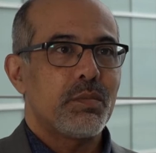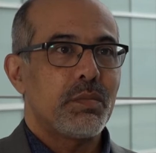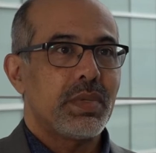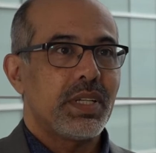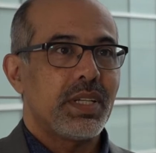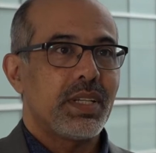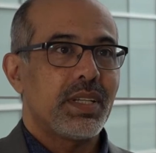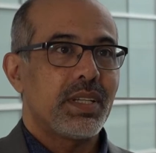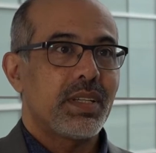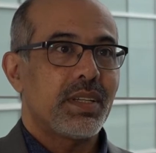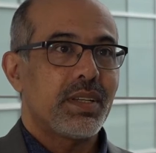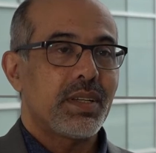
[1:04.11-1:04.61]

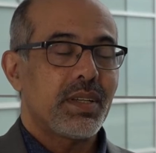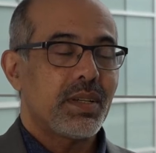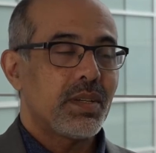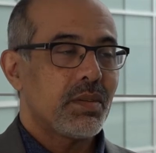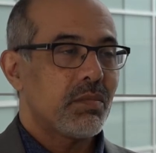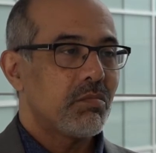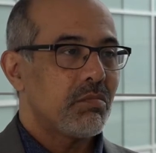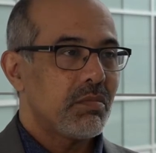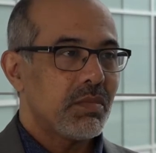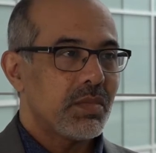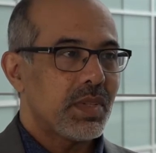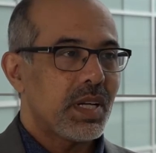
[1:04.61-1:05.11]
being
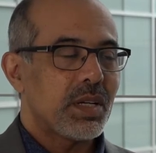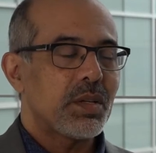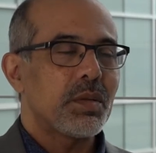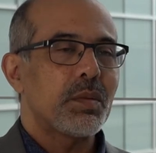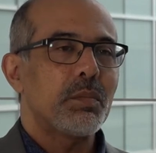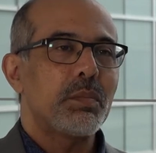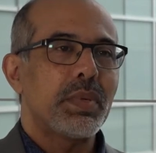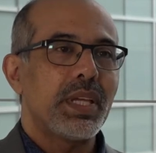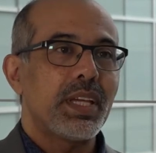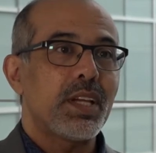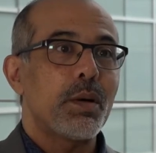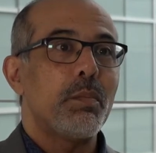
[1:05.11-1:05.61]

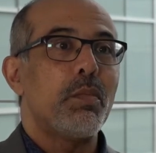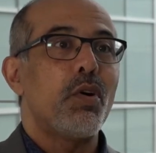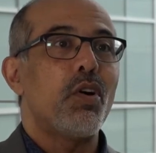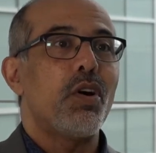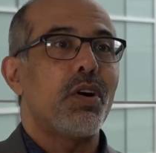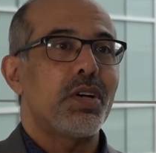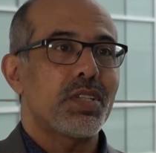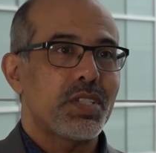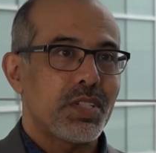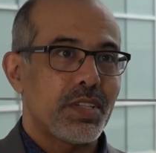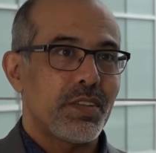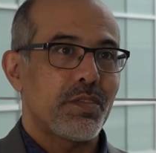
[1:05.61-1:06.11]
a
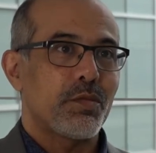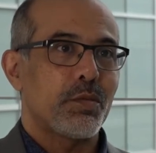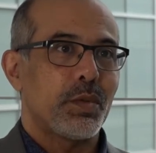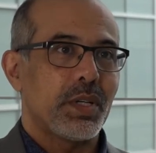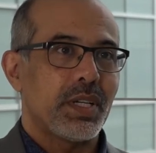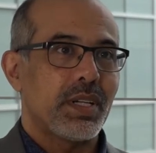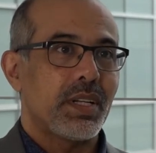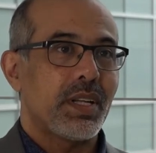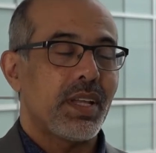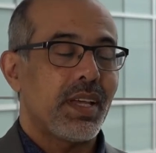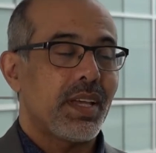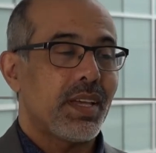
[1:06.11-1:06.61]
positive
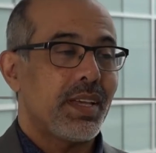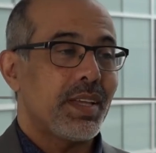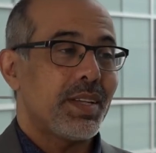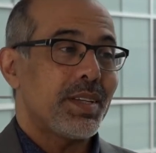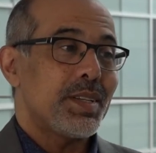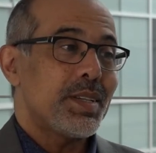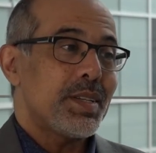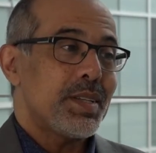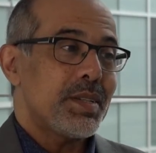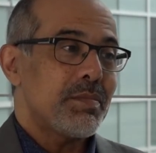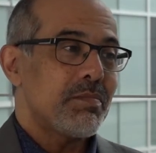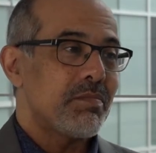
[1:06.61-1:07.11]
one.
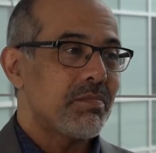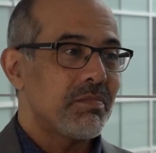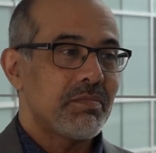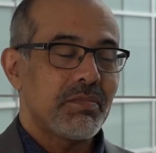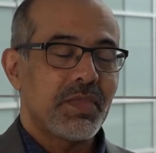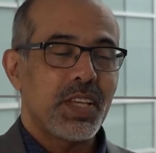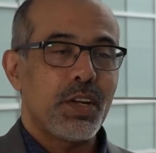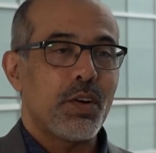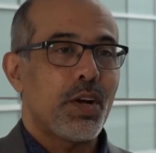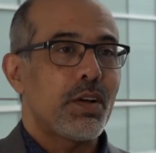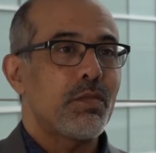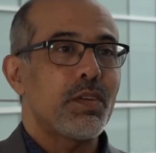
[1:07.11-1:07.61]
And
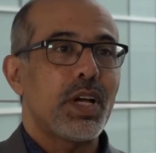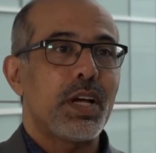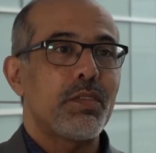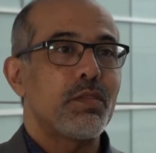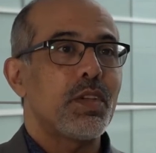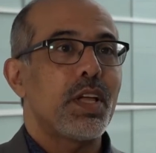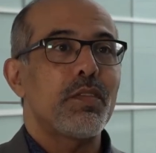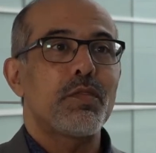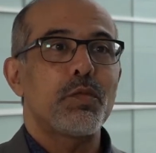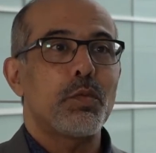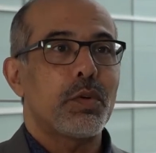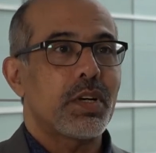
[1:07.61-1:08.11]
I've
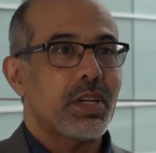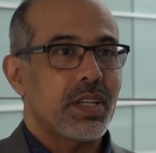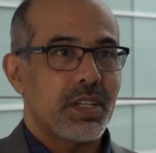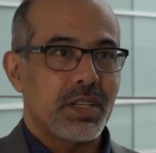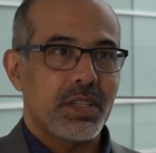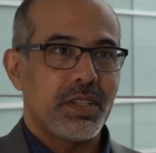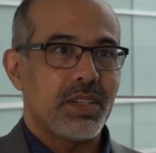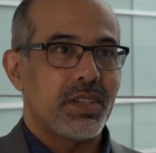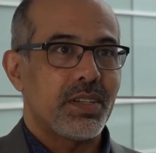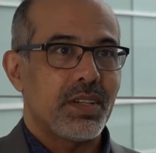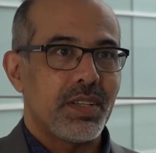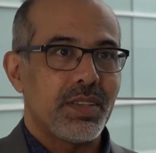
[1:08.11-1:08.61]
loved working
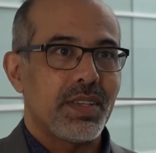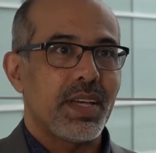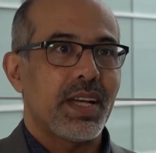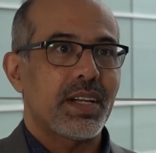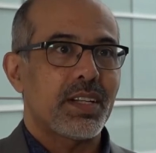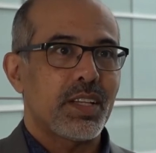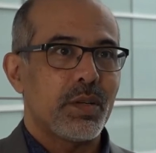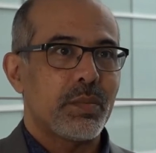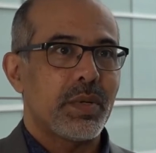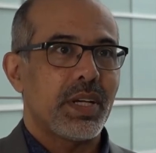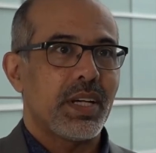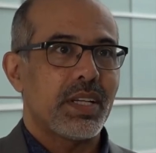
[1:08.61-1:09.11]
here in that
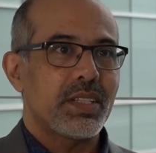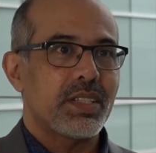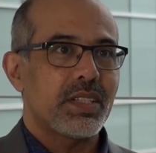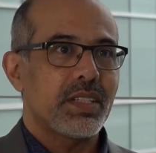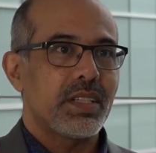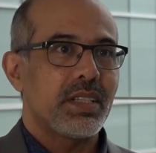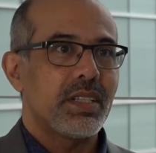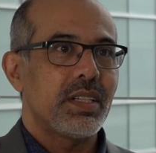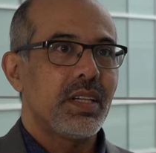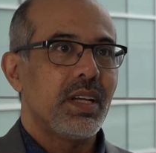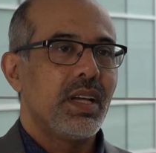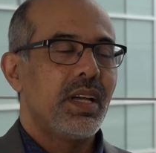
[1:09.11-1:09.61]

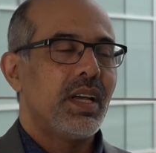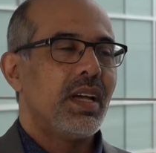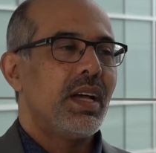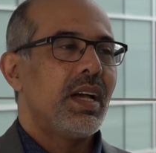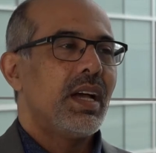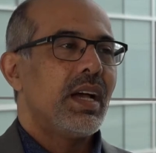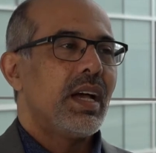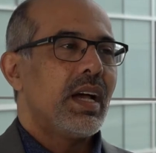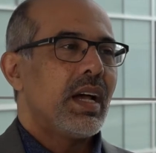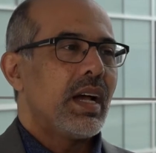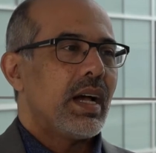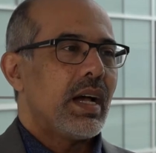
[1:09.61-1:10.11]
capacity.
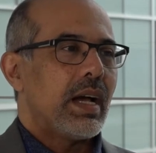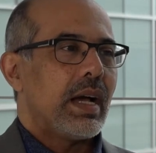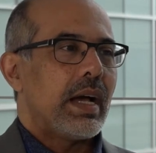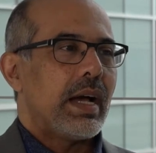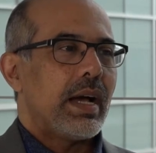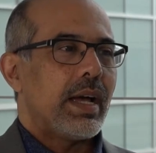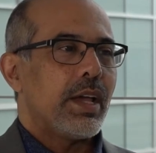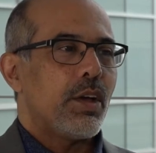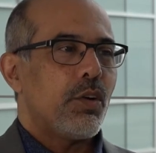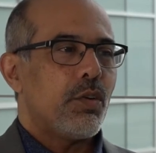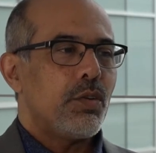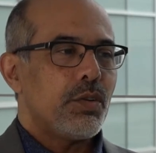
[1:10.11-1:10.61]

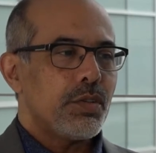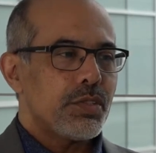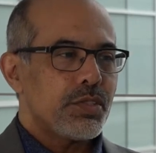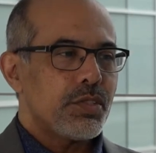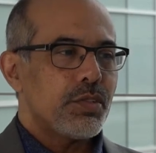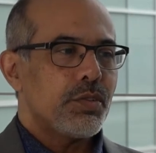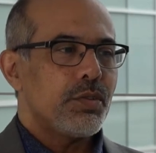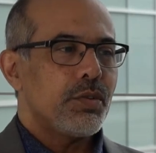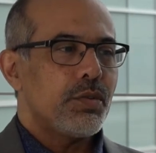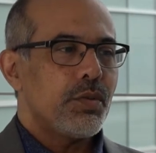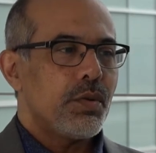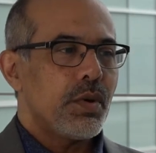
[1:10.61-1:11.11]
I
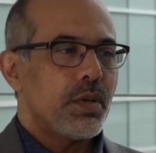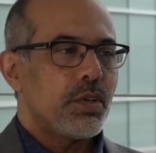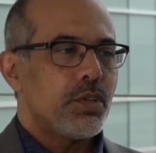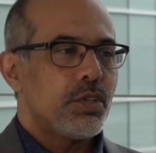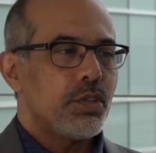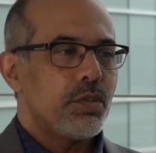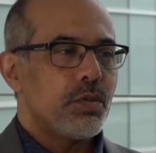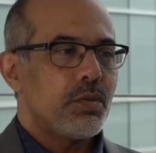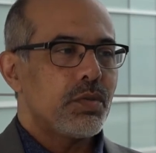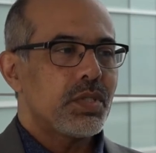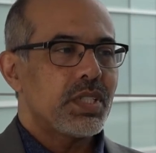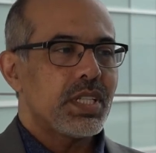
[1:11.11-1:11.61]
also
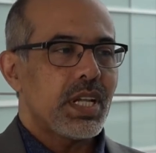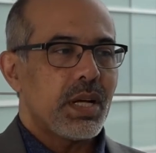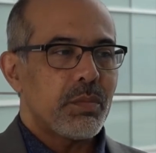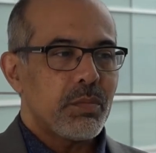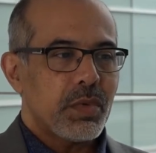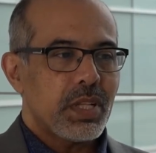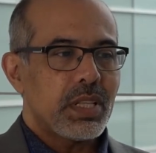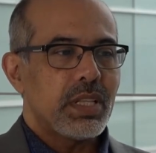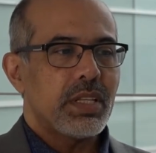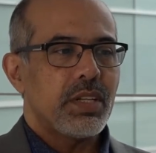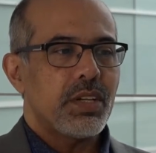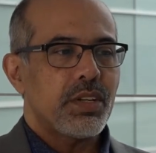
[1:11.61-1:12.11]
do some
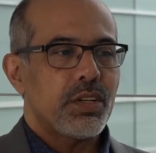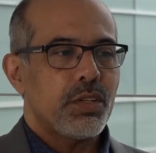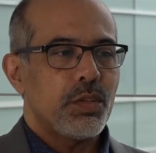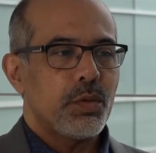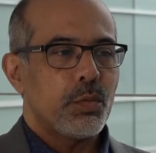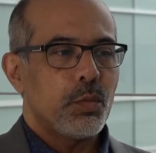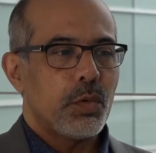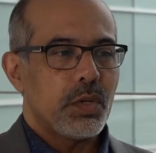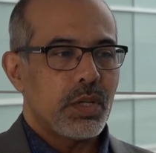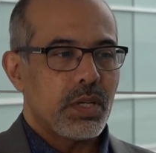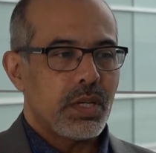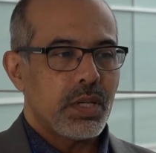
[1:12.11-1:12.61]
clinical
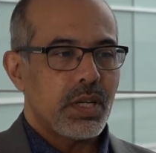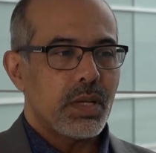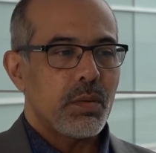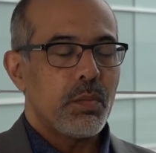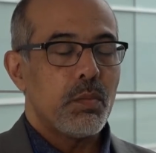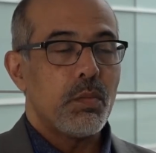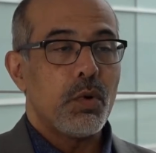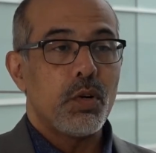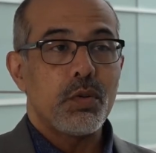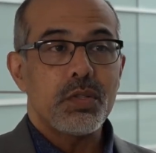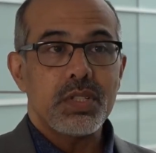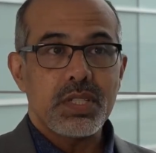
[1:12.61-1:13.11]
work,
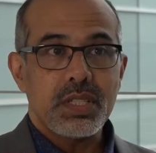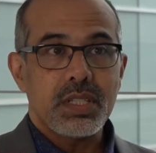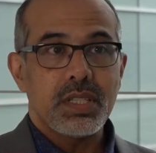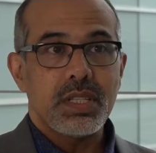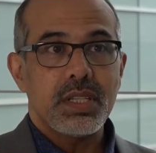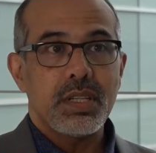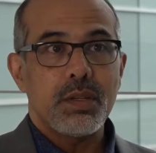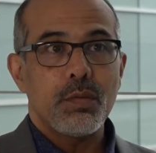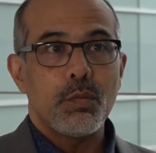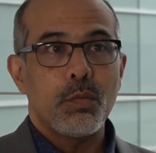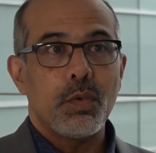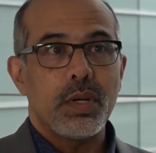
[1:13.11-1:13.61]

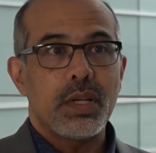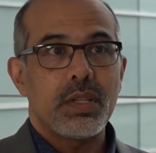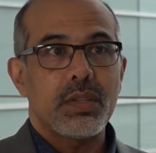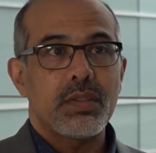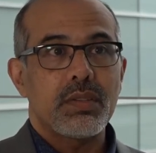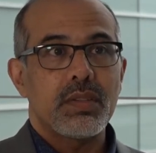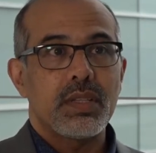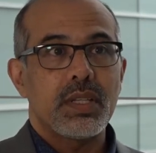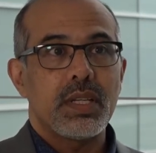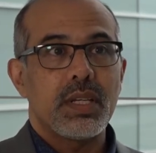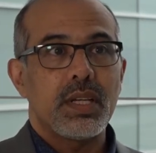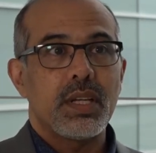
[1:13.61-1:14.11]
mostly
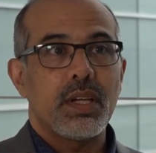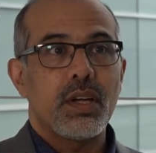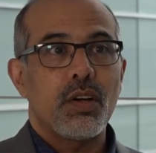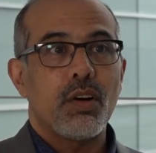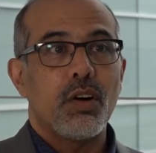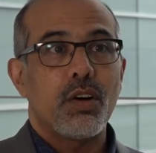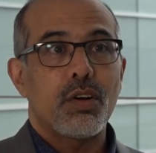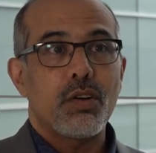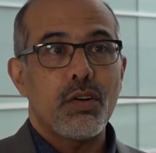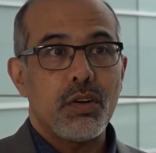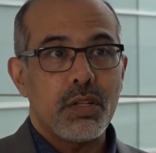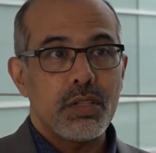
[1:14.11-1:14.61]
with the
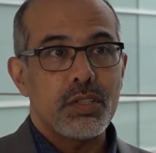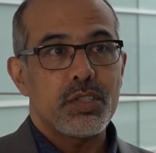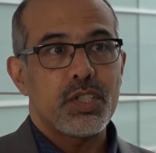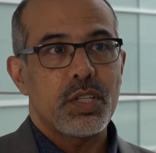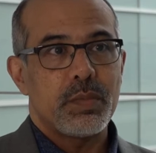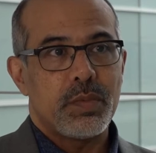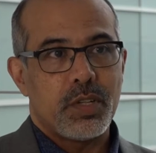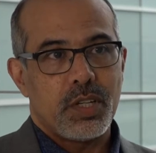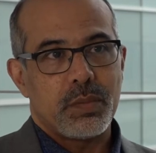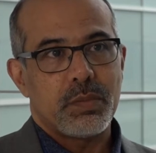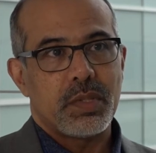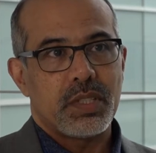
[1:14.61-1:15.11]
oncology
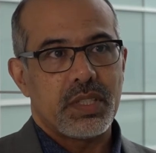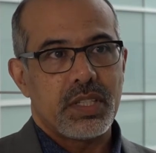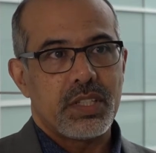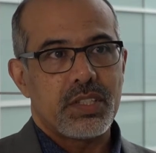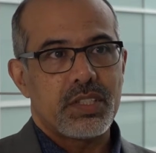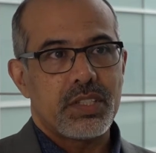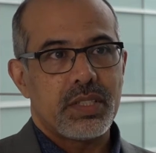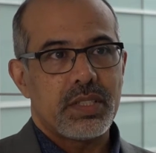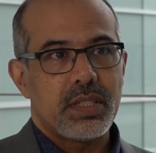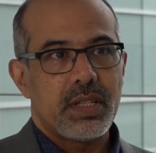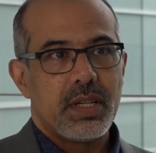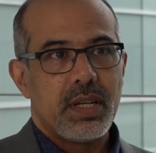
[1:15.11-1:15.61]

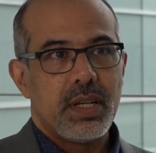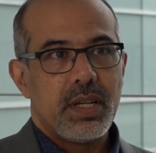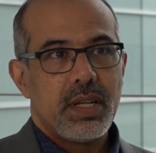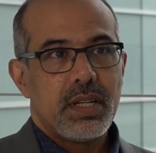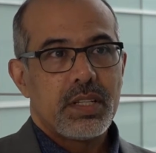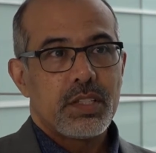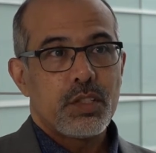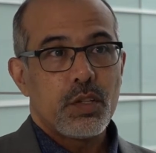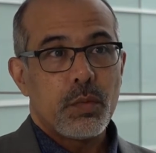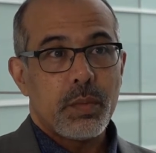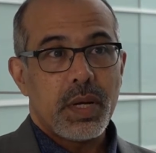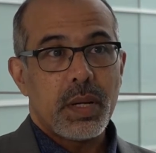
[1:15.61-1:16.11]
population.
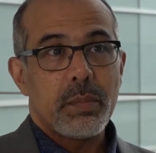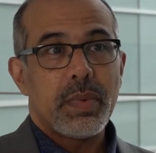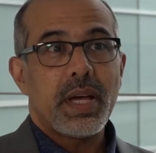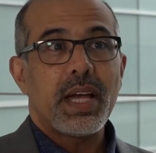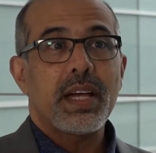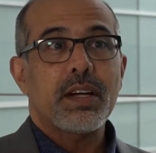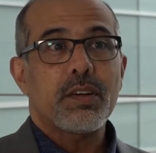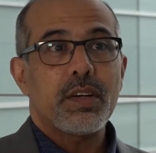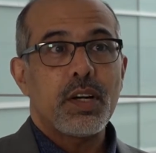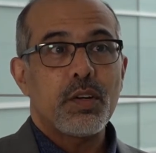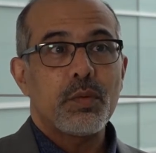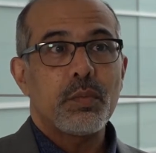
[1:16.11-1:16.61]
So my
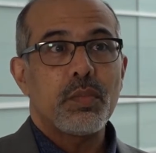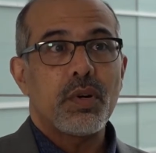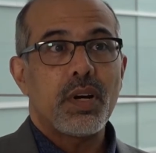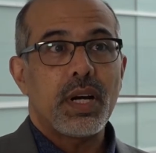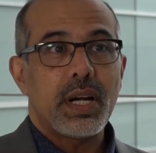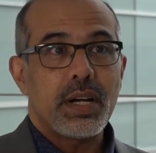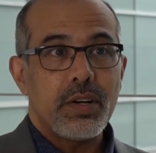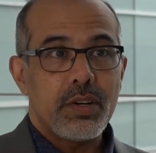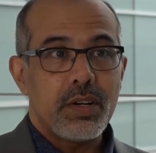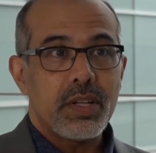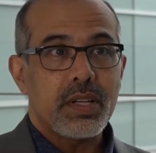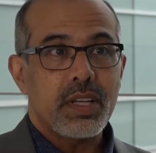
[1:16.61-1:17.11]
background
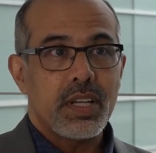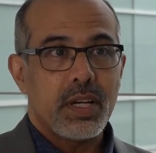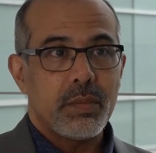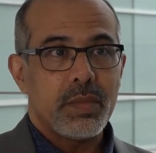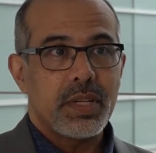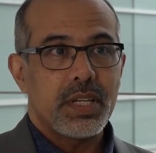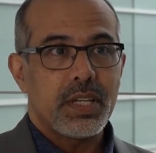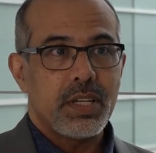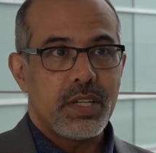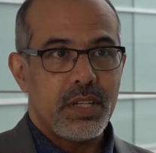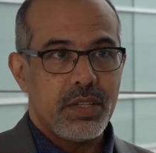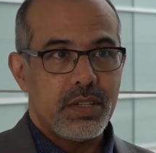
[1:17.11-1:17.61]
prior to
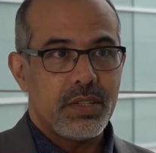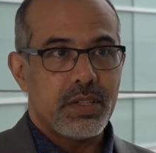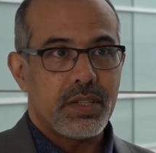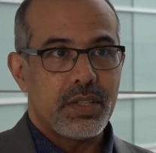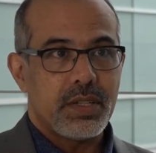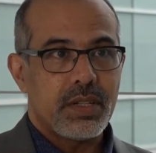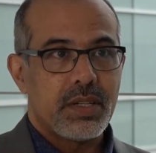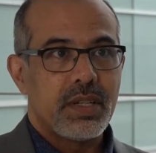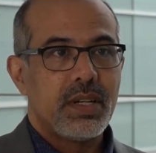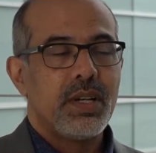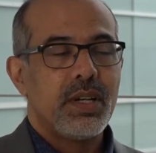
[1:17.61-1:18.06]
coming here